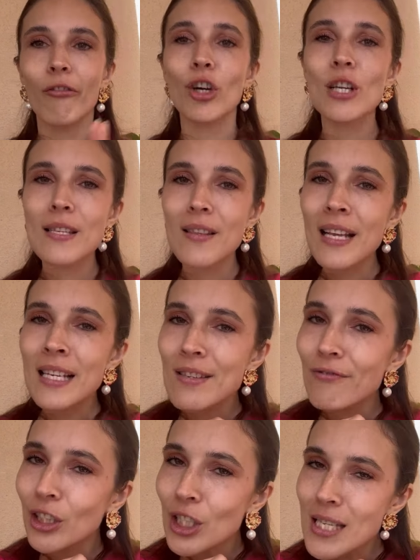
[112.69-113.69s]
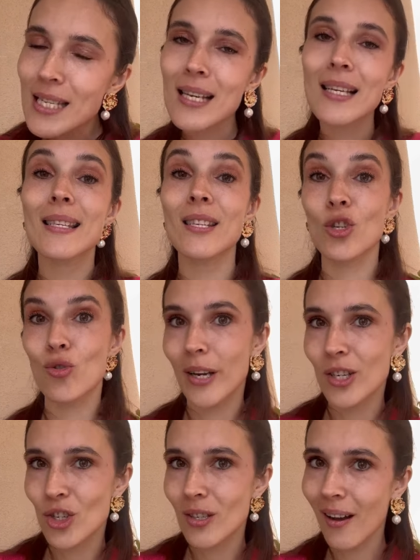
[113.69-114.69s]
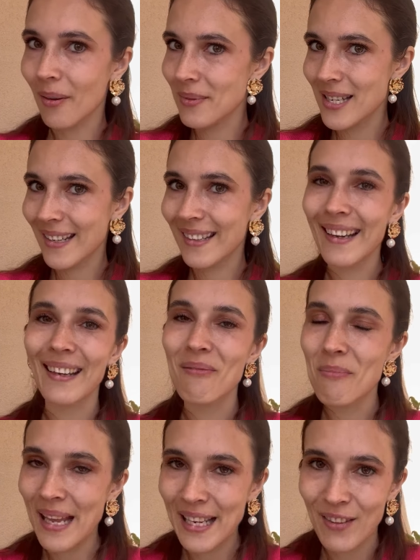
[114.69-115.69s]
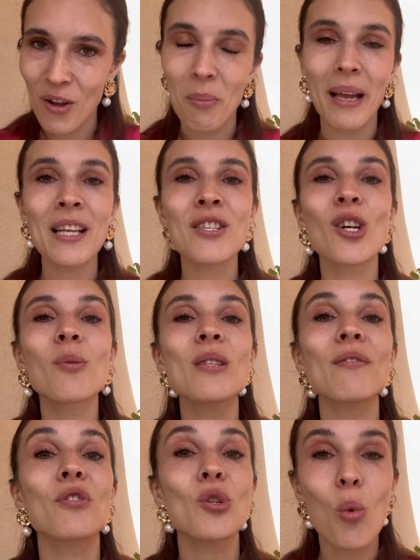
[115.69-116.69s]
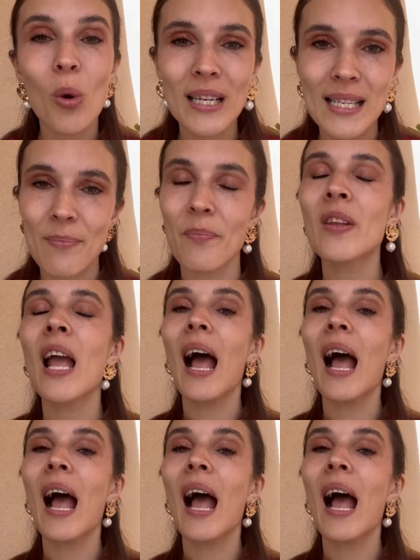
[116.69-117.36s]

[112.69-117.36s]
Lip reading: First things first, situation update in Benidorm in terms of tourism.